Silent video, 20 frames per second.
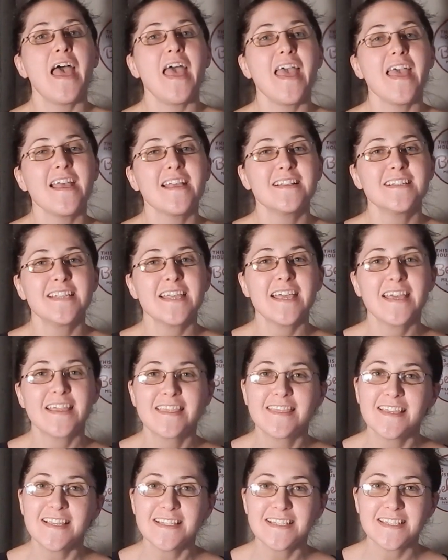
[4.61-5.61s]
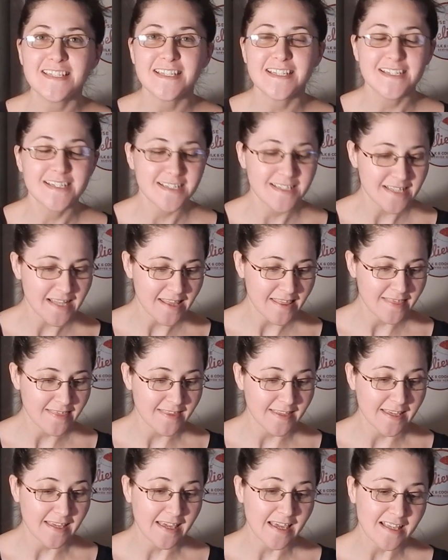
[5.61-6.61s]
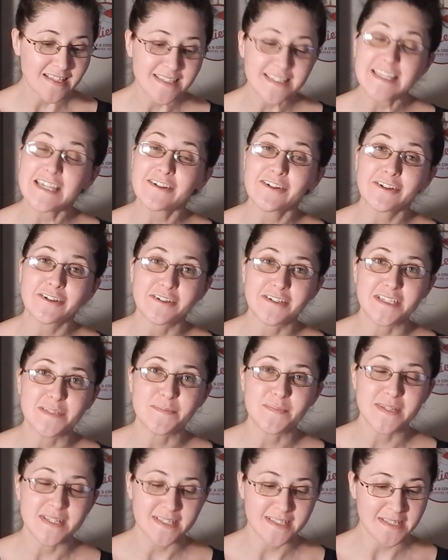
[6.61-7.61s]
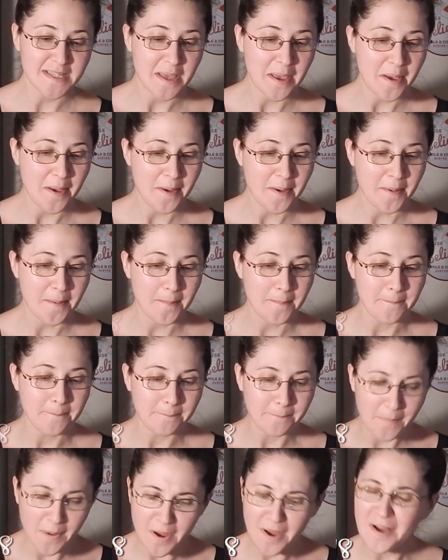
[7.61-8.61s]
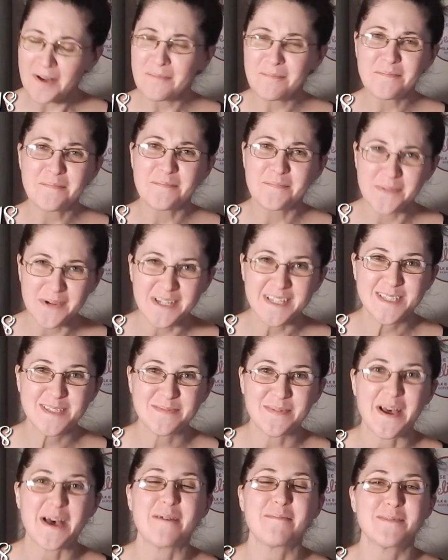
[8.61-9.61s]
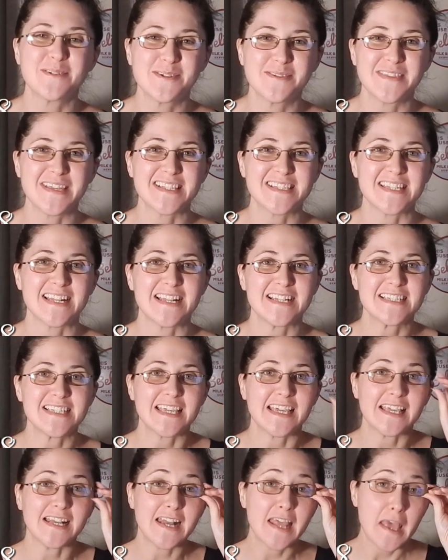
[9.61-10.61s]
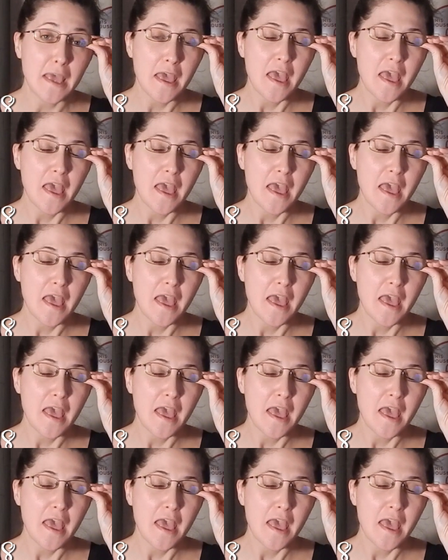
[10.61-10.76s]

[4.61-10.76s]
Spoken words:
And this is the Secret Christmas Bomb Book Swap 2018.